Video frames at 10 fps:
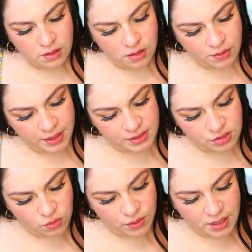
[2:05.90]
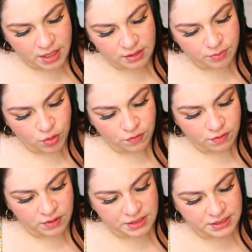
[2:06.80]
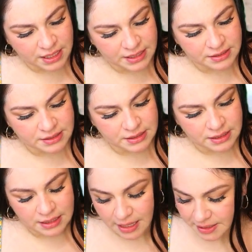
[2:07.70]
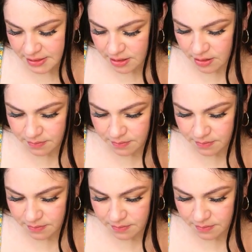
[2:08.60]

right, so we got both of the sides lined up.